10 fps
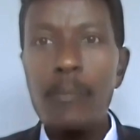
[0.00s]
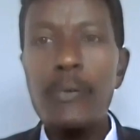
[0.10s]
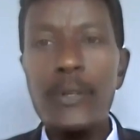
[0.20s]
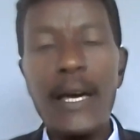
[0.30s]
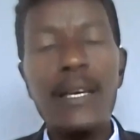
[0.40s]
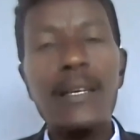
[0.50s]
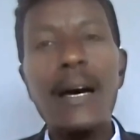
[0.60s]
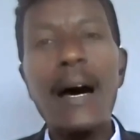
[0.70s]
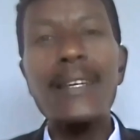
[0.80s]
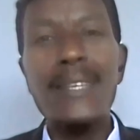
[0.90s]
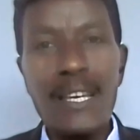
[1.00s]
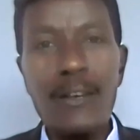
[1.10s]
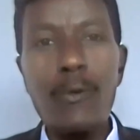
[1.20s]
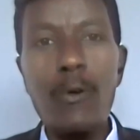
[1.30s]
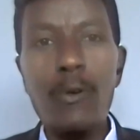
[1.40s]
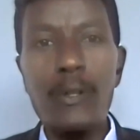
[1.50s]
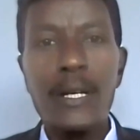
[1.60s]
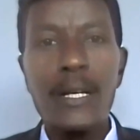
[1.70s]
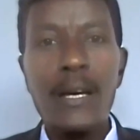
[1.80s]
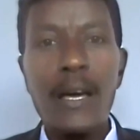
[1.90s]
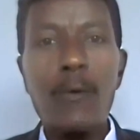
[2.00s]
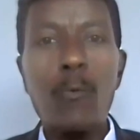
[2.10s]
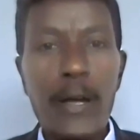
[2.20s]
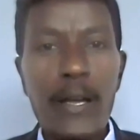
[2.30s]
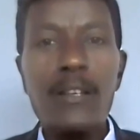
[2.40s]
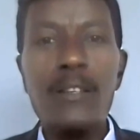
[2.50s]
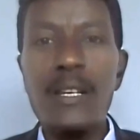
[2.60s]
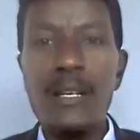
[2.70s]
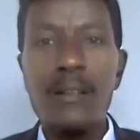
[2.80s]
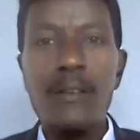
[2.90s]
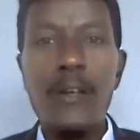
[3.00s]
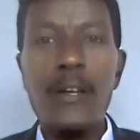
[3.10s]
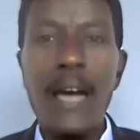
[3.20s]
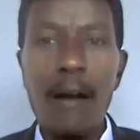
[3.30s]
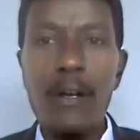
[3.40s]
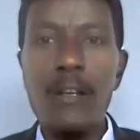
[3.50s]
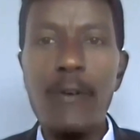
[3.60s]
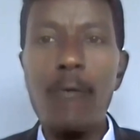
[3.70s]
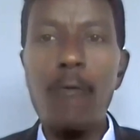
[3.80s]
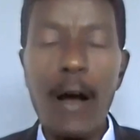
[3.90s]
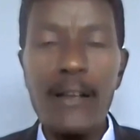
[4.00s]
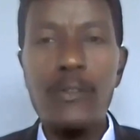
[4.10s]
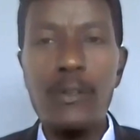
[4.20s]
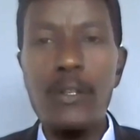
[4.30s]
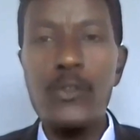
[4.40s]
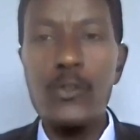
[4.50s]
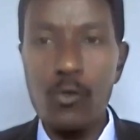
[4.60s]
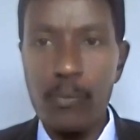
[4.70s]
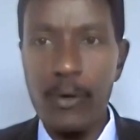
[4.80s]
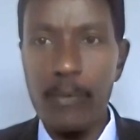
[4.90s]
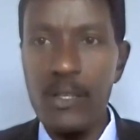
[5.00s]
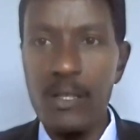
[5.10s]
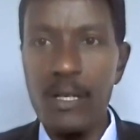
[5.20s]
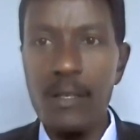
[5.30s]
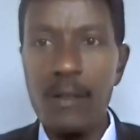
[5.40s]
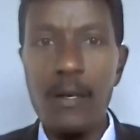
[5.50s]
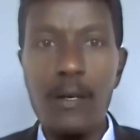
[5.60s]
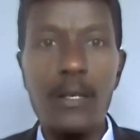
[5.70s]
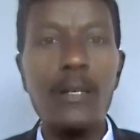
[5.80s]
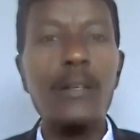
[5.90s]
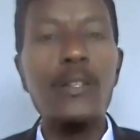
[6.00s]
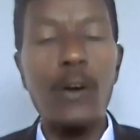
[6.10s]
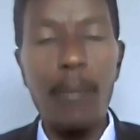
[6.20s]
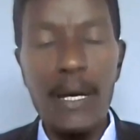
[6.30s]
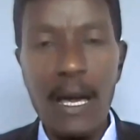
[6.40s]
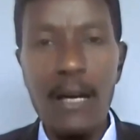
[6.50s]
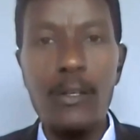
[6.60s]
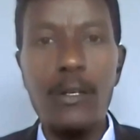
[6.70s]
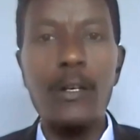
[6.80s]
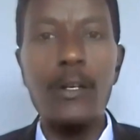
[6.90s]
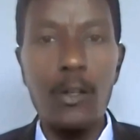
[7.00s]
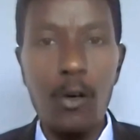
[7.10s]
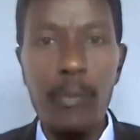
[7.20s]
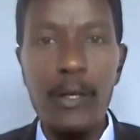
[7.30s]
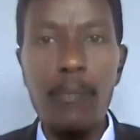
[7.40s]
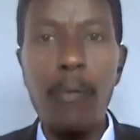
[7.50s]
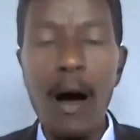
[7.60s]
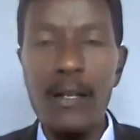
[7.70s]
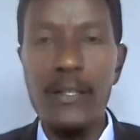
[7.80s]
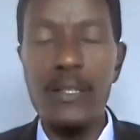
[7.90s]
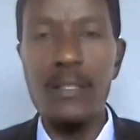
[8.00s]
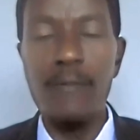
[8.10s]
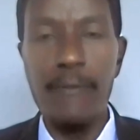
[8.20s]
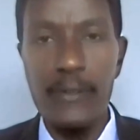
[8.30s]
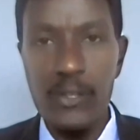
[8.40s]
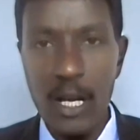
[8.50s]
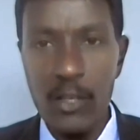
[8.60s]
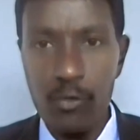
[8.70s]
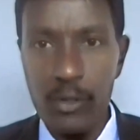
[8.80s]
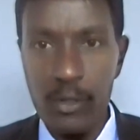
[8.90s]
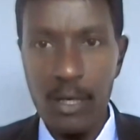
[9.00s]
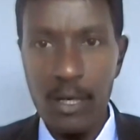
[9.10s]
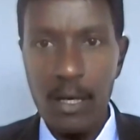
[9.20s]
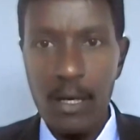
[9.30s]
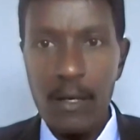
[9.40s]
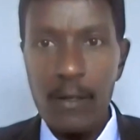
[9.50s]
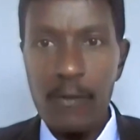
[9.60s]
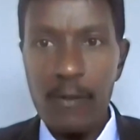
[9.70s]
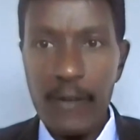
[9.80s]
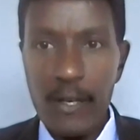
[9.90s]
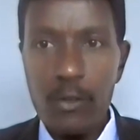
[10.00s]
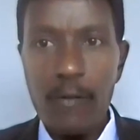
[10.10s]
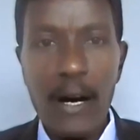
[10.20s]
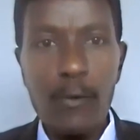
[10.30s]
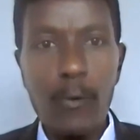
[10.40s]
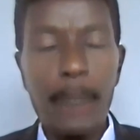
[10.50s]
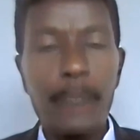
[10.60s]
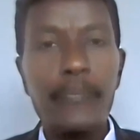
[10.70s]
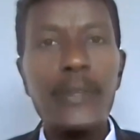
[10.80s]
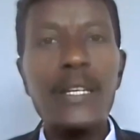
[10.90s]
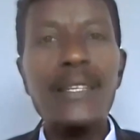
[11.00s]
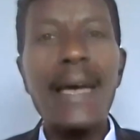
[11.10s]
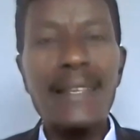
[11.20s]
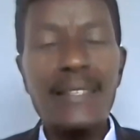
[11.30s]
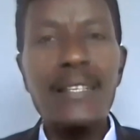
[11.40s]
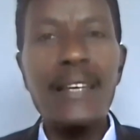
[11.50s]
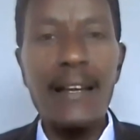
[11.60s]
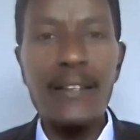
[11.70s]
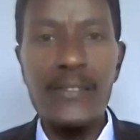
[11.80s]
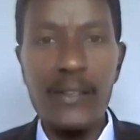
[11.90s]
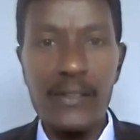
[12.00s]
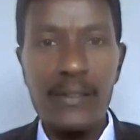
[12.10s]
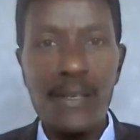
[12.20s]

playing a key role in weakening the narrative of Western supremacy that had dominated global politics for centuries. The victory of Adwa in 1896